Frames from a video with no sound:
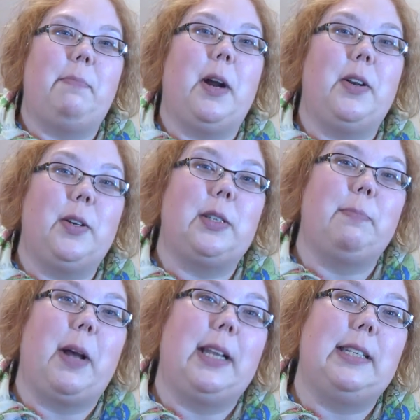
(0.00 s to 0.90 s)
Partners in
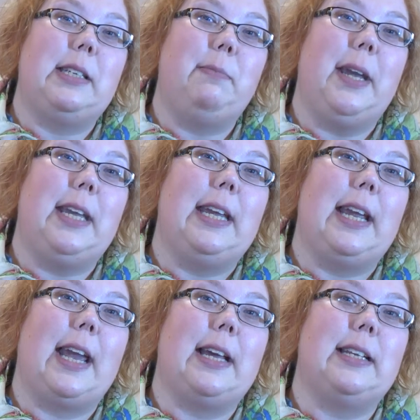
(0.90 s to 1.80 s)
Policymaking
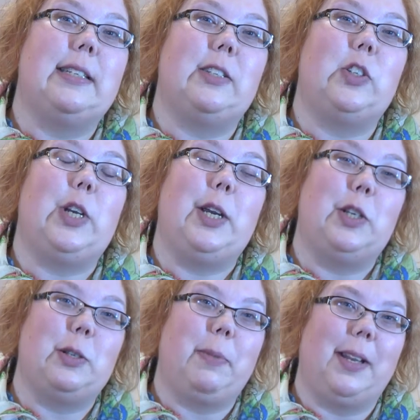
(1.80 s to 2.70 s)
has
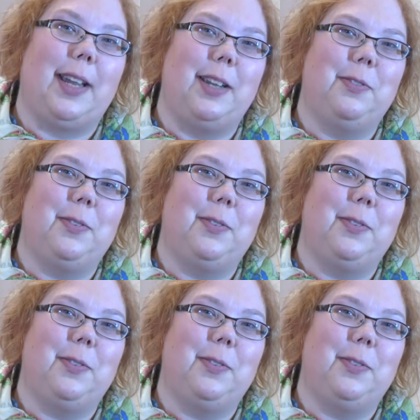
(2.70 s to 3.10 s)
changed my life.